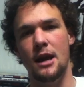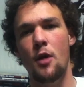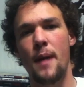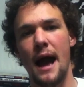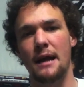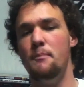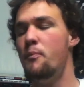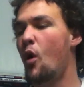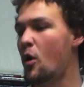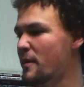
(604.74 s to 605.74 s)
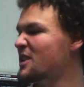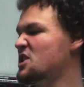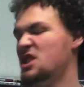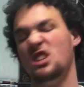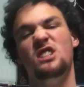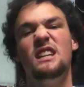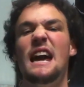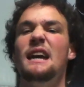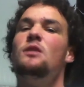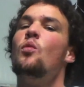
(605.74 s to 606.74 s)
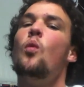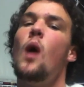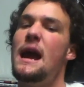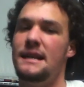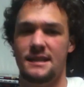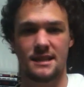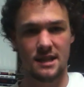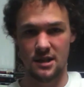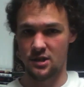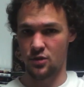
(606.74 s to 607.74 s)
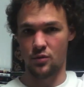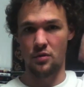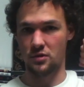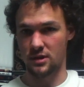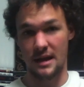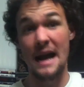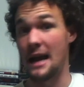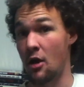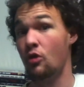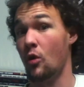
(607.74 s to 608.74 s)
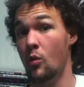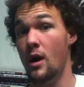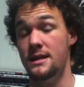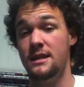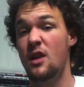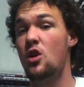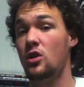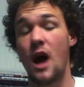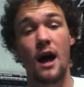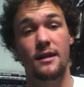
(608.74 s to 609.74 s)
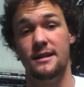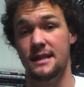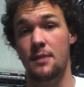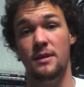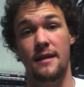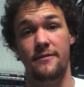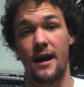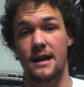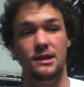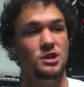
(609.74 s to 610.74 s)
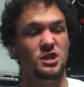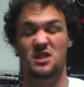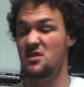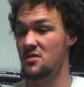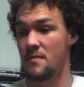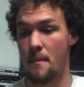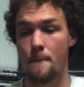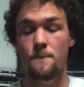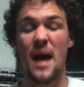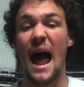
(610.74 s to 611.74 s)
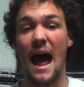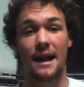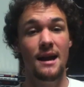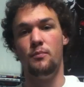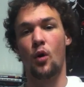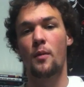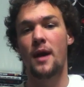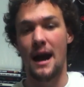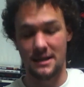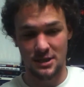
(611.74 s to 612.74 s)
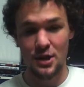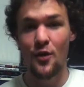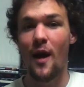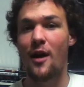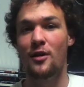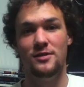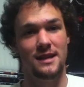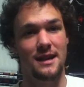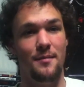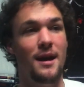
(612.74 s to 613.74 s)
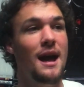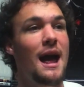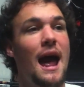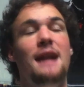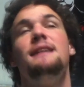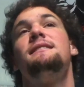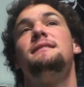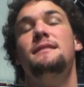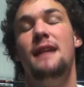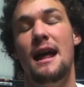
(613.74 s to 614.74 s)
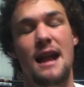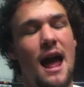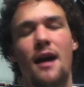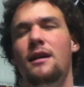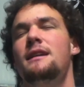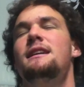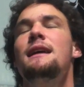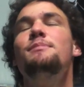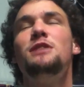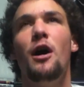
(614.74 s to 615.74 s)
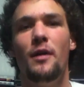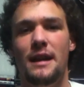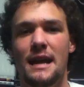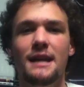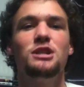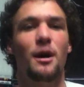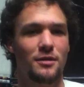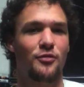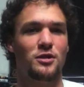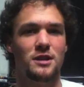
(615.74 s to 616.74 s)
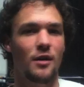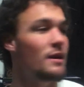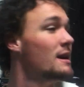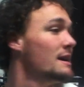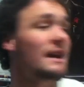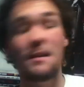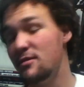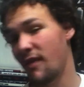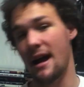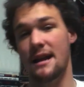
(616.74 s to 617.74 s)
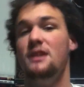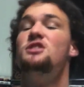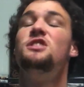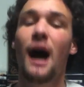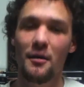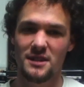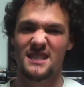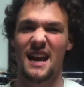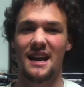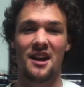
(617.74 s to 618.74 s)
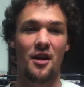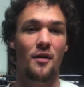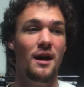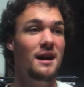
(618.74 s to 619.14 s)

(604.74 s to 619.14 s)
they go back and Boromir is just laying waste to these Uruks like Aragorn was. They're a lot the same when they fight. They're just mad. Boromir has 2 arrows in him, and he keeps going. He gets shot with the first arrow, keeps fighting, shot with the second arrow,